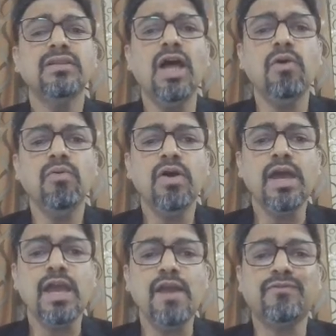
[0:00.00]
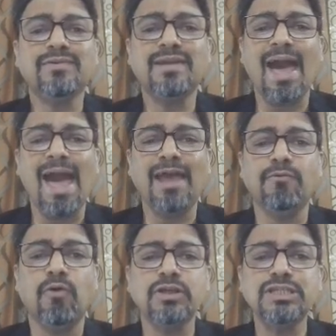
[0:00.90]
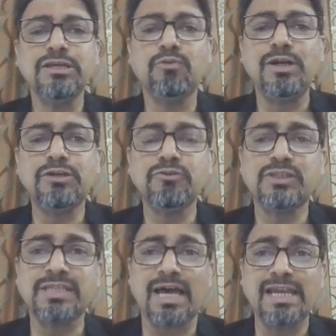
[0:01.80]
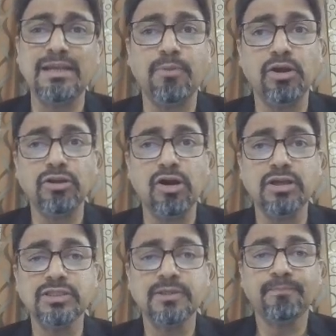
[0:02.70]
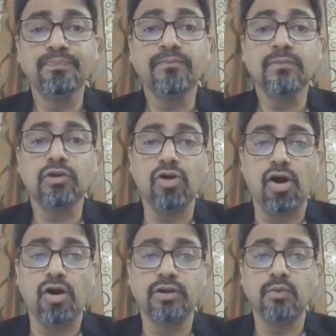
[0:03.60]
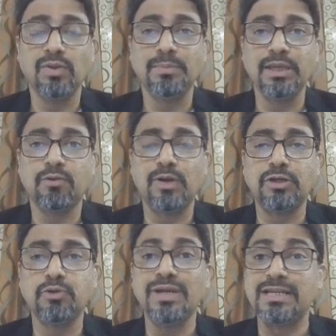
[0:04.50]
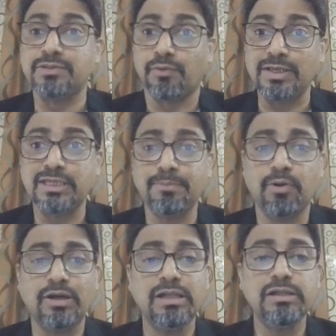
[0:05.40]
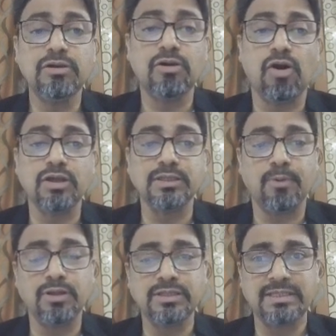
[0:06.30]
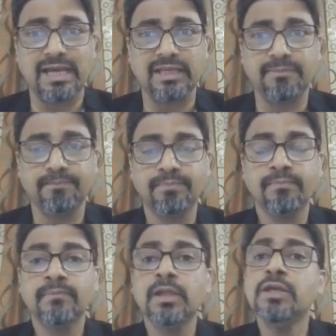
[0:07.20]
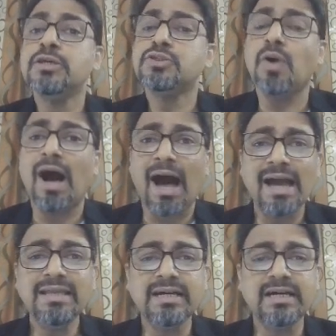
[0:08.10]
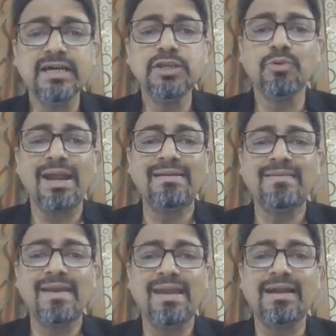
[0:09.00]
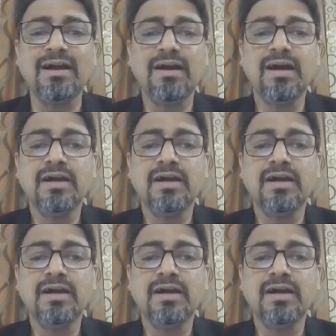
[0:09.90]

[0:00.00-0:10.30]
Now, if tan was equal to sine upon cos, cot will be equal to its reciprocal cos upon sine. So either you can take